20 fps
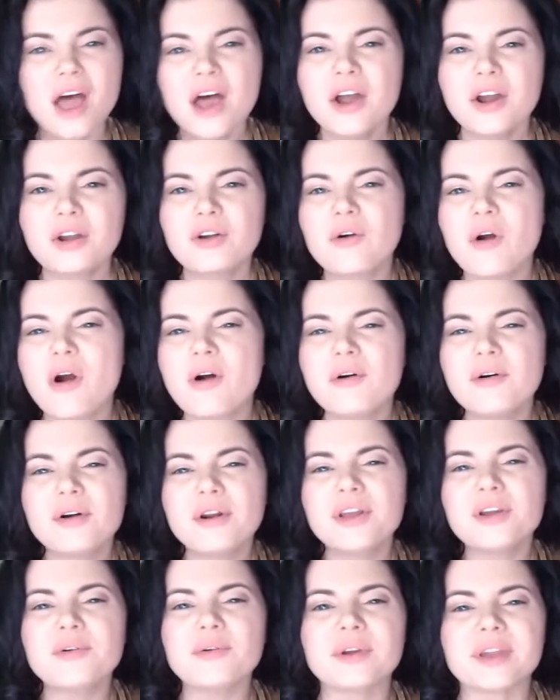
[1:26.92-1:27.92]
Grown,
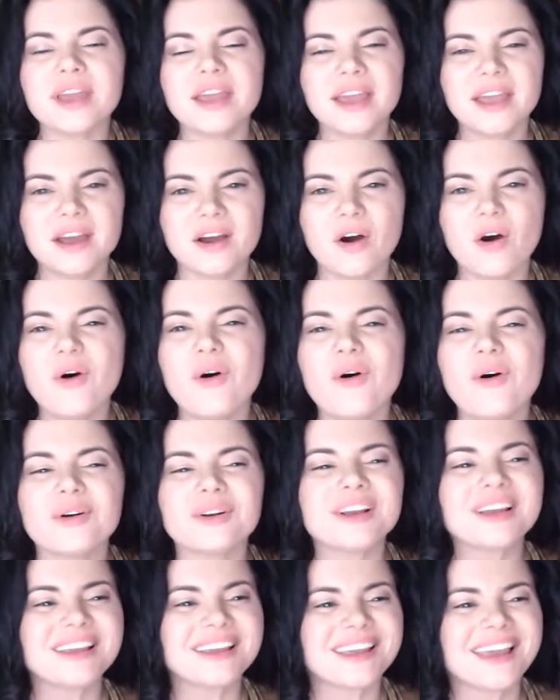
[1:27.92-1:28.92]
you can't hold
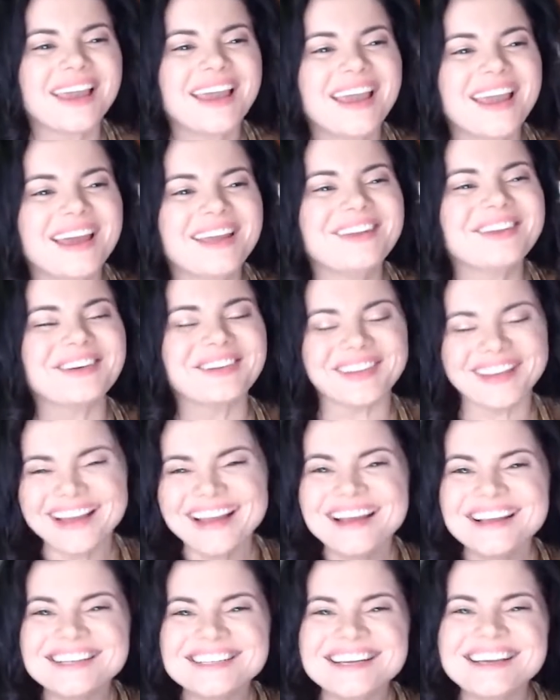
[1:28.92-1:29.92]
a candle
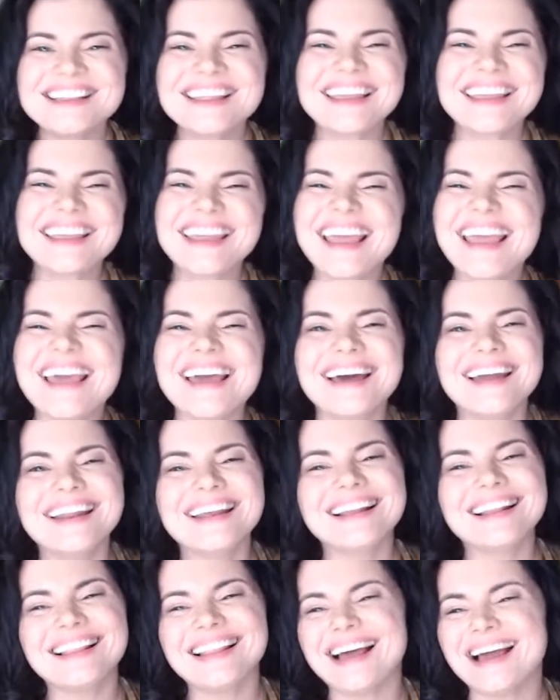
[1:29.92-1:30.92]
to the kid
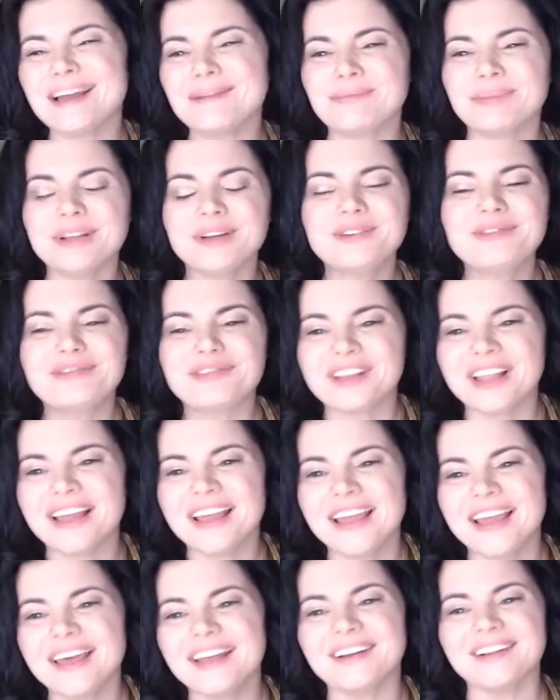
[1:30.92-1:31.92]
in light blue
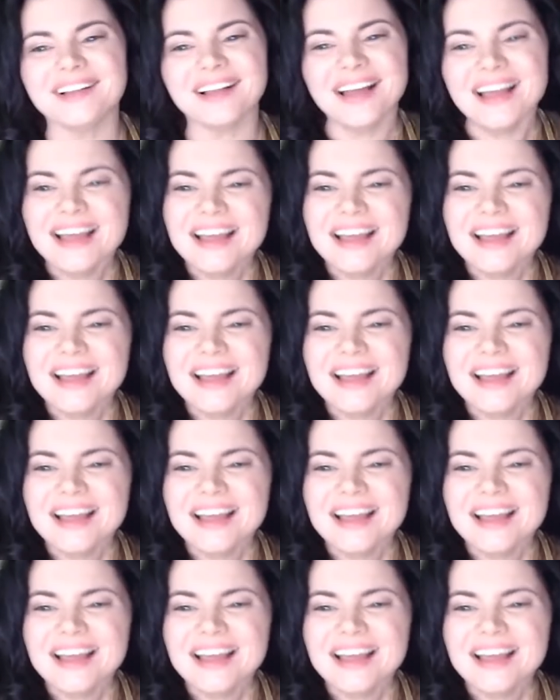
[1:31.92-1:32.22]
flannel.